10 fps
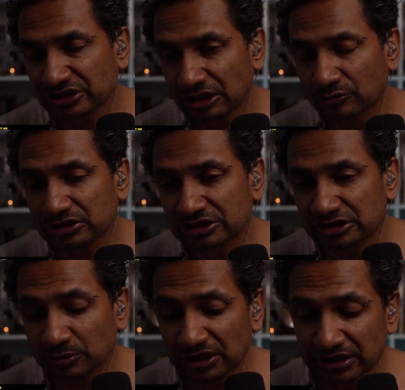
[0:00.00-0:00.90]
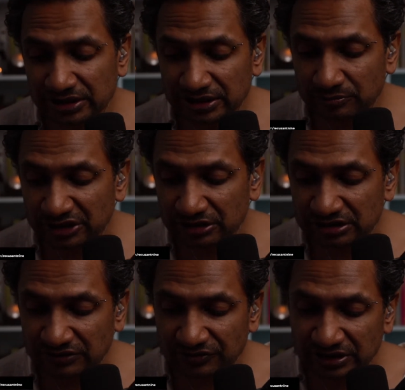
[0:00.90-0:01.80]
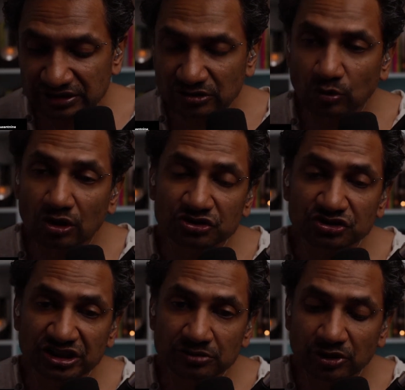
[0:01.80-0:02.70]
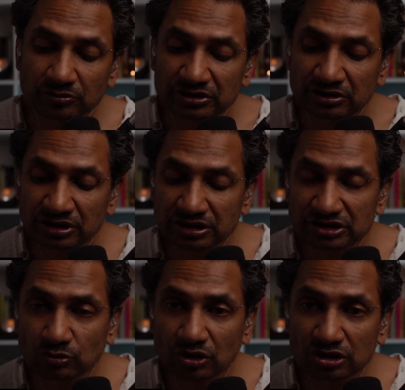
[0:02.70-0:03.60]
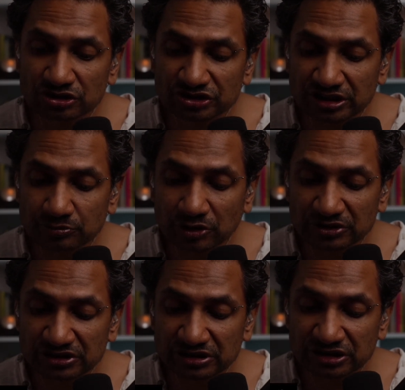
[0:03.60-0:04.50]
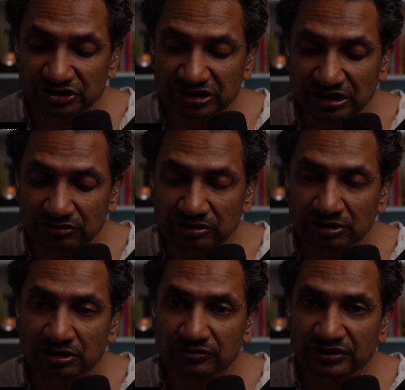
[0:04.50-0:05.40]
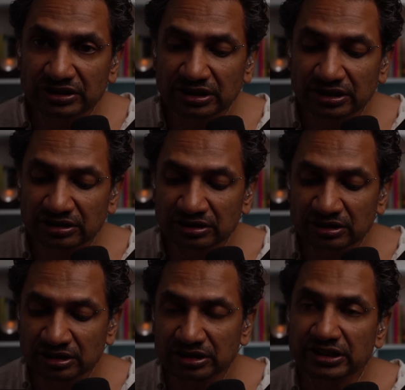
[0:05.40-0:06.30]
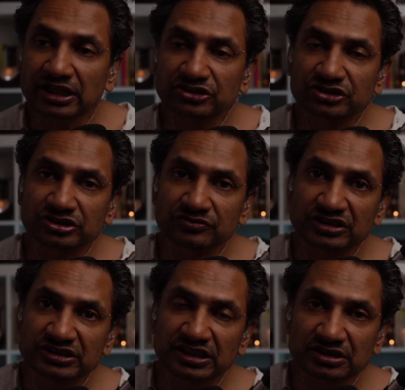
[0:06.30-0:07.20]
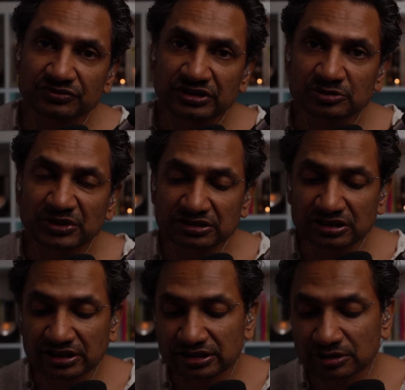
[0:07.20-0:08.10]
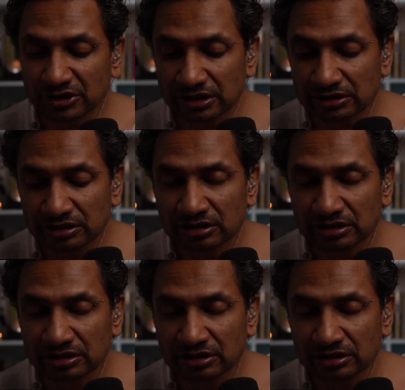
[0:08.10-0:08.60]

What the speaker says: and I wanted to play it again because I think it's a watershed moment. It's a watershed moment in this town. The actions of Detective Inspector Kenny Blaine.